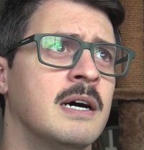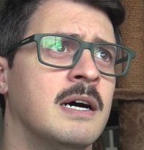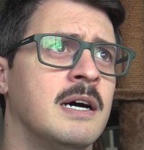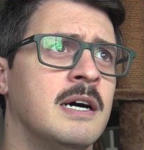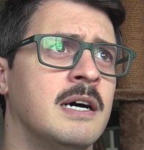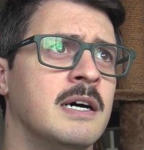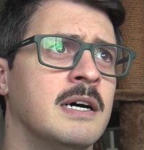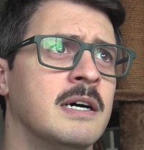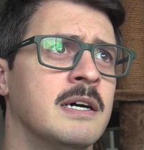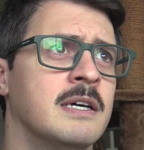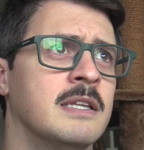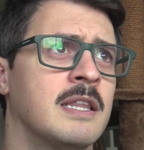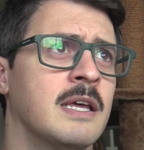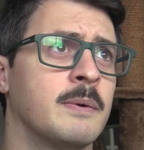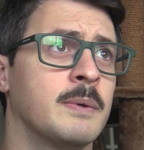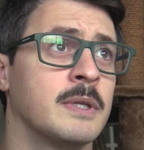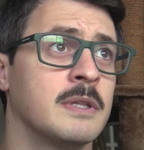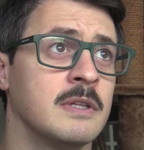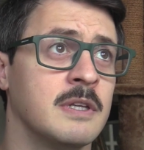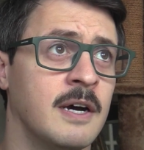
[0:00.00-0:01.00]

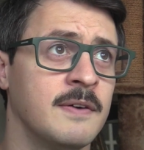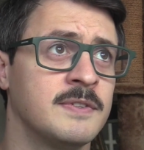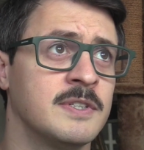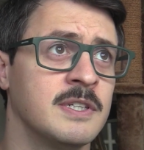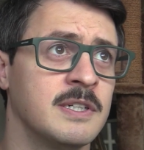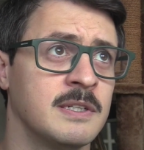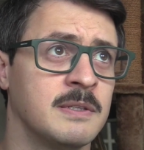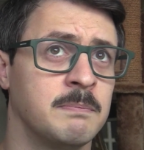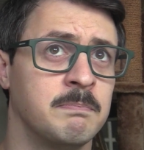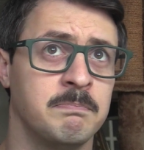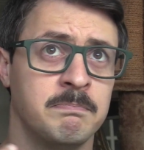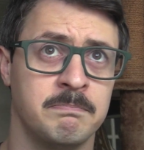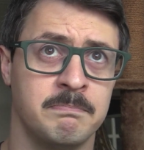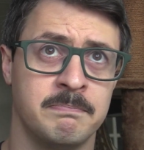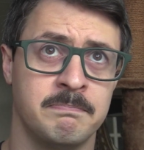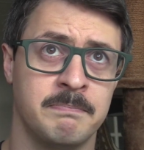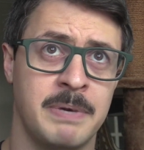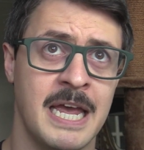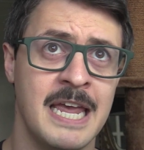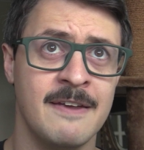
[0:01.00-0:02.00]
They would love to
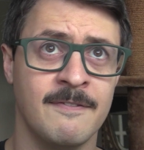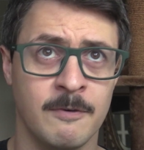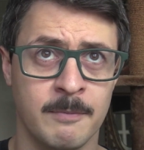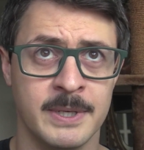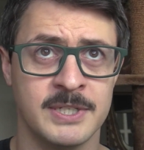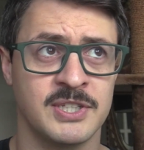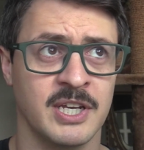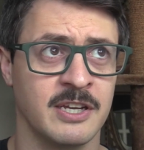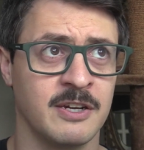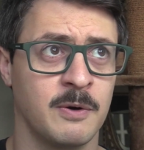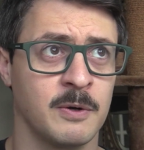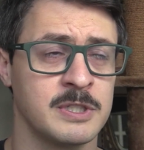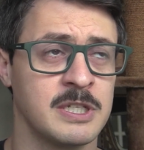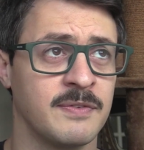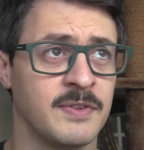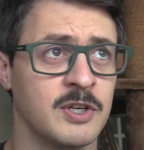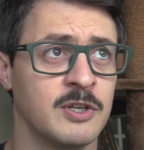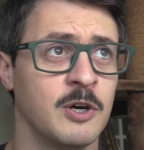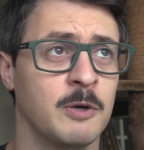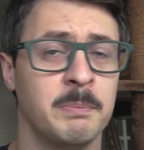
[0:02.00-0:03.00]
pay for my second
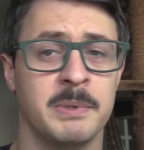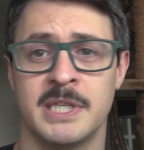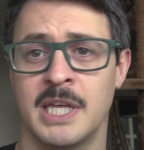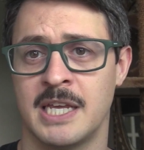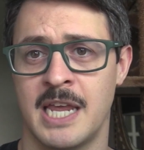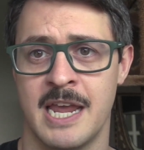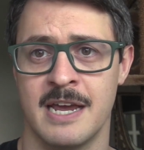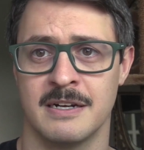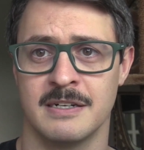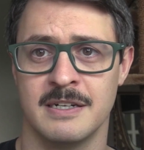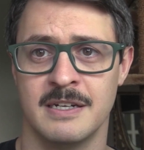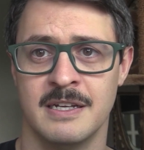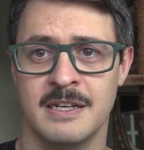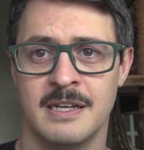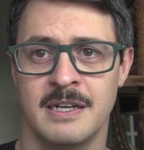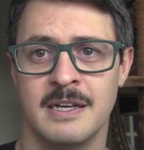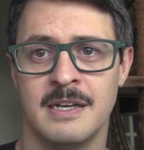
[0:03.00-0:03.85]
course if they could, but they can't.